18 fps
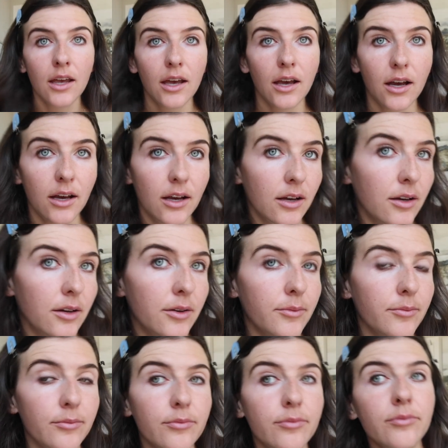
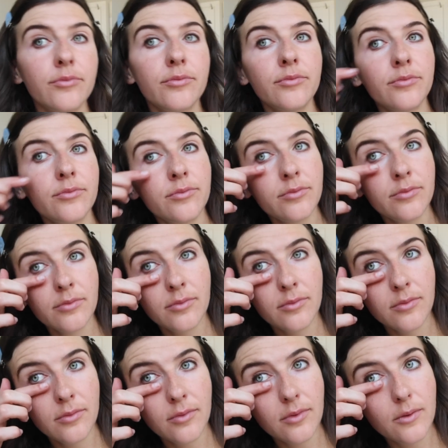
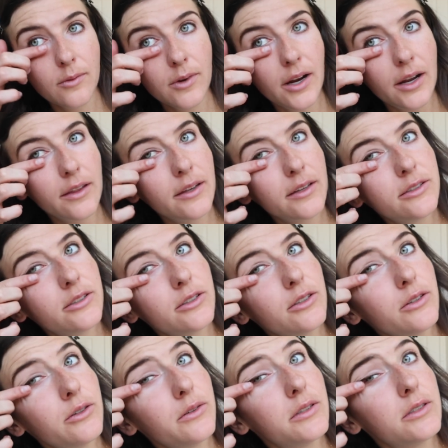What I like to
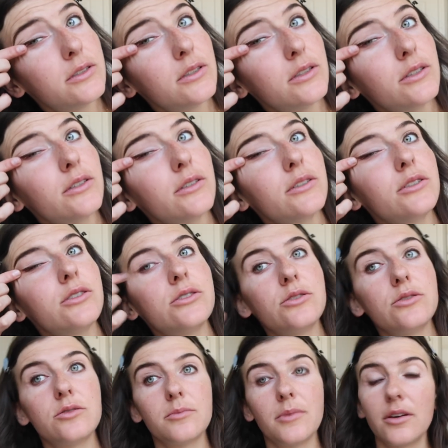do is literally
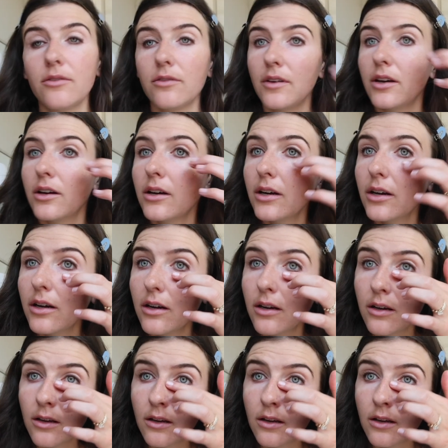just use my finger